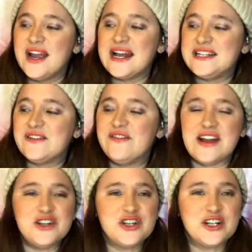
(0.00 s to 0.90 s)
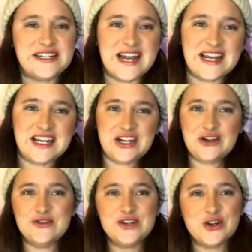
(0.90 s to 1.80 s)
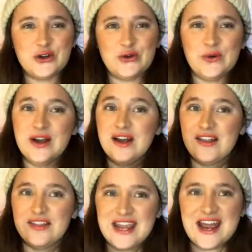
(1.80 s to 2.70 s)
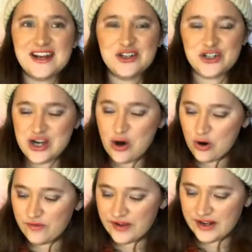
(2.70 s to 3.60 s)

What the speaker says: It's eventually taking you to the energy of